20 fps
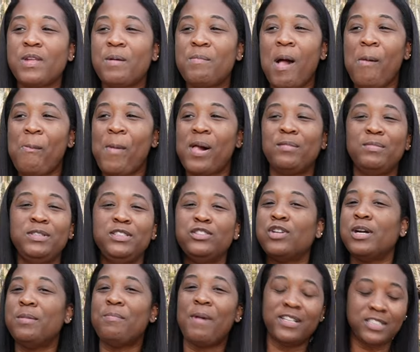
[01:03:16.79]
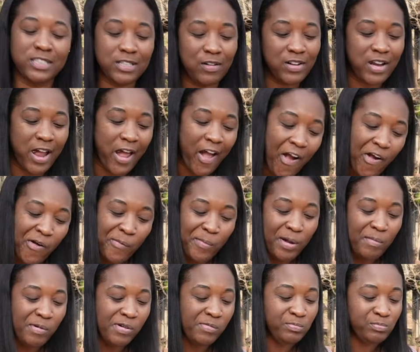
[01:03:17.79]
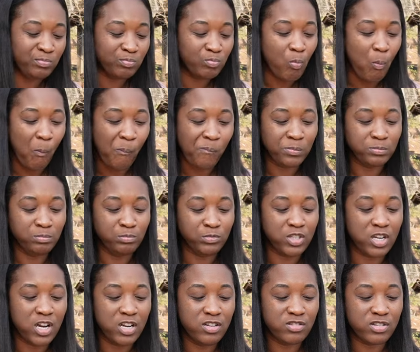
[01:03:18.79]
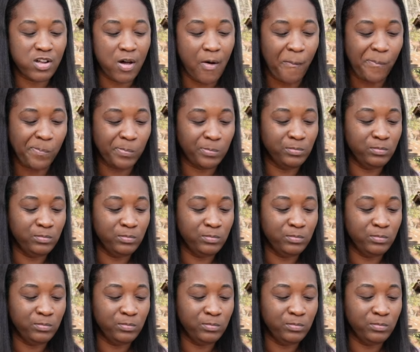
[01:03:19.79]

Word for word: But I'm about to be treating myself to hell, baby. i you know.